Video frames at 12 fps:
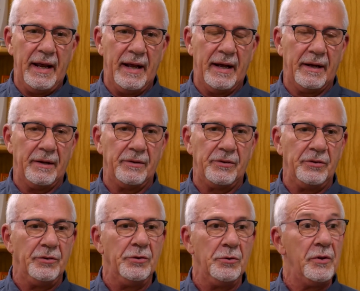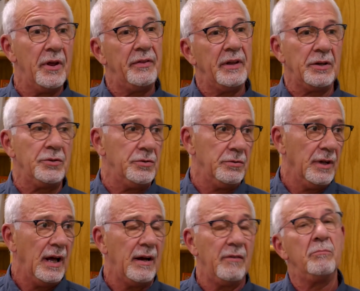and do the things you
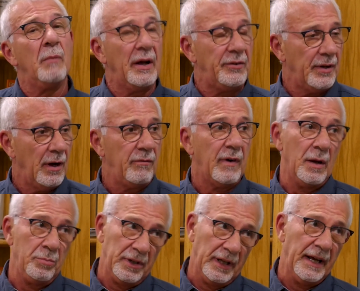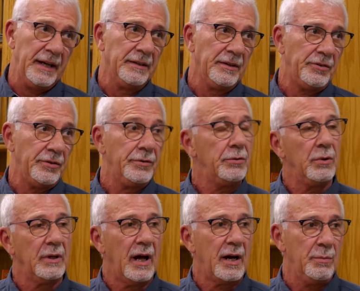love, myself, I play and listen to
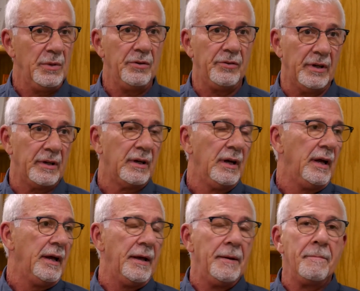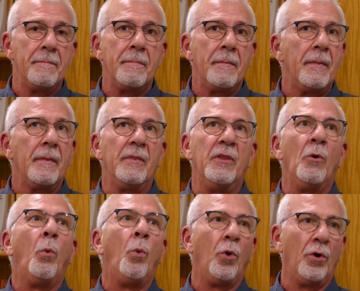a lot of music. The
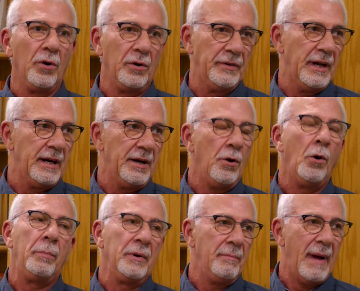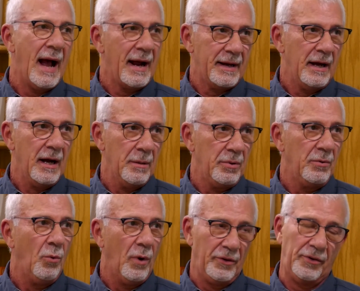world that it opened back up
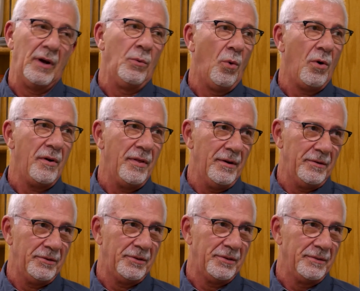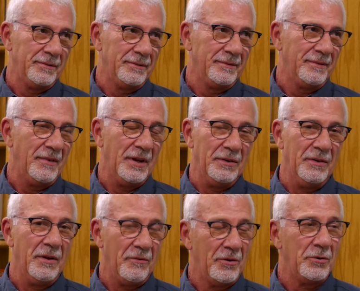once I wore those, the,
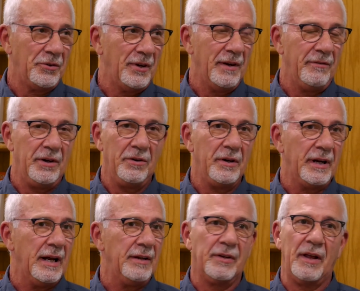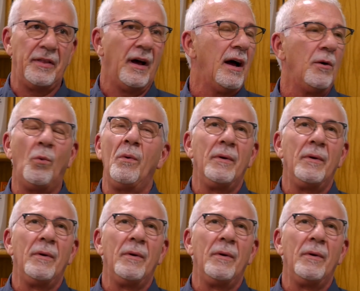the first set of hearing aids, I thought,